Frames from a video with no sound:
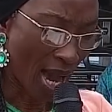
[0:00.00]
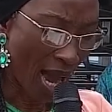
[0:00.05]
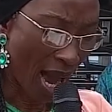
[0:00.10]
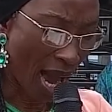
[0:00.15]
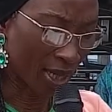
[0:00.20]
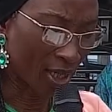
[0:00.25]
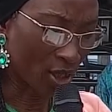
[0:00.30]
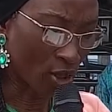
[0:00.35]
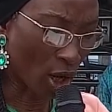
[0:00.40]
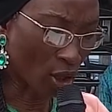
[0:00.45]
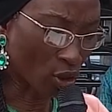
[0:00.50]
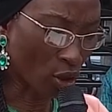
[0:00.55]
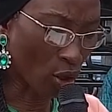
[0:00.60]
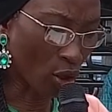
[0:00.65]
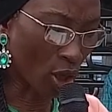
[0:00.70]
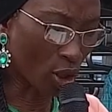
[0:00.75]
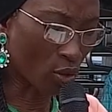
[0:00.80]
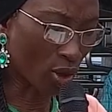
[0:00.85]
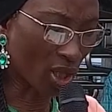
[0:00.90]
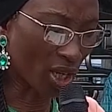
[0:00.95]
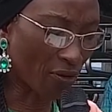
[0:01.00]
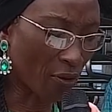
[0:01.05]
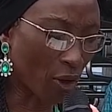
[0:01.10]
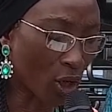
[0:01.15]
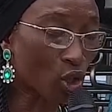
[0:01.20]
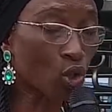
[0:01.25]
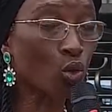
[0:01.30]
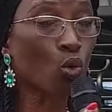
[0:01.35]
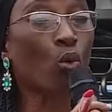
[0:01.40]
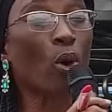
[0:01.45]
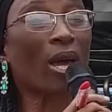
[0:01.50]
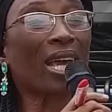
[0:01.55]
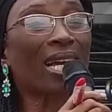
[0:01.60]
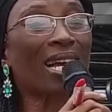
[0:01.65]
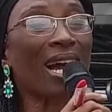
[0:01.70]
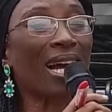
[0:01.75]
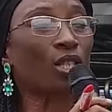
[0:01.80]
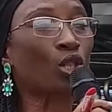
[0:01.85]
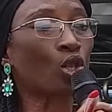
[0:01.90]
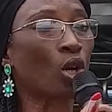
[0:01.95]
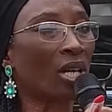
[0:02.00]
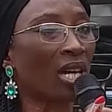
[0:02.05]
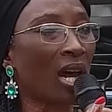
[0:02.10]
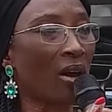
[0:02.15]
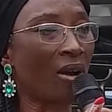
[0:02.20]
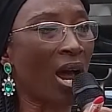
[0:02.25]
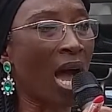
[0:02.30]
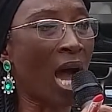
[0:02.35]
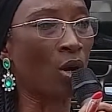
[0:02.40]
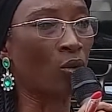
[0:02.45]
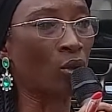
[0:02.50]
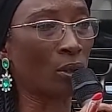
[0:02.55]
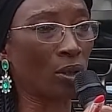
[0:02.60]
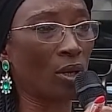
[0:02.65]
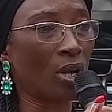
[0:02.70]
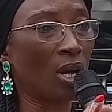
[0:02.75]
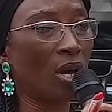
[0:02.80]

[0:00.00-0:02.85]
and it's also going to give us quicker turnaround